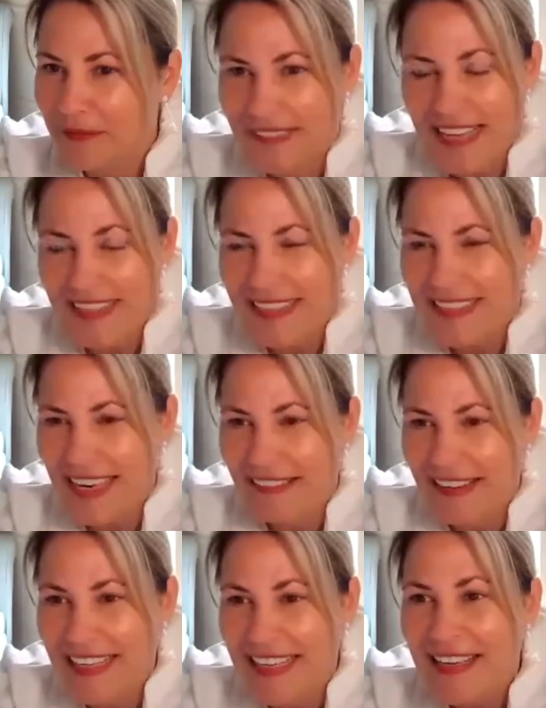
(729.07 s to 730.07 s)

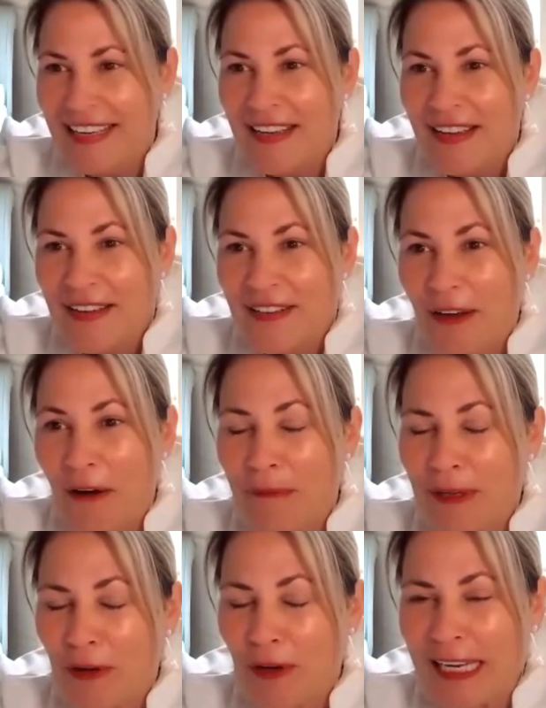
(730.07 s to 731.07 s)
Necessary. So I've
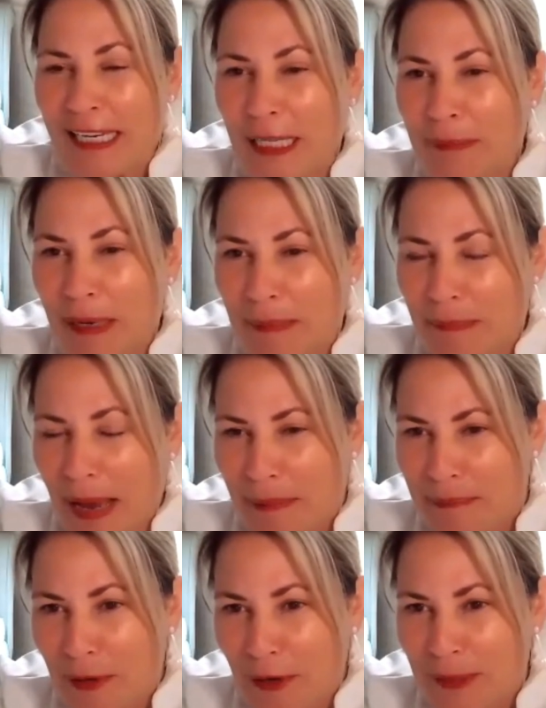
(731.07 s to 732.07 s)
been talking a little bit
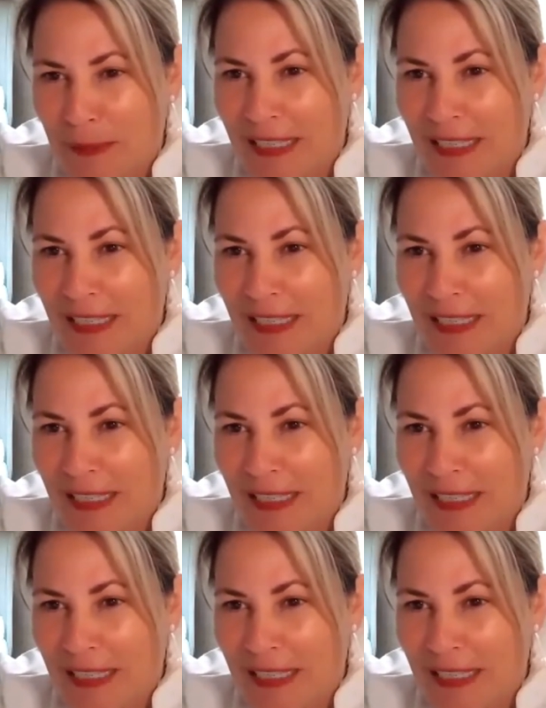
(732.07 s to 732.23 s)
about books,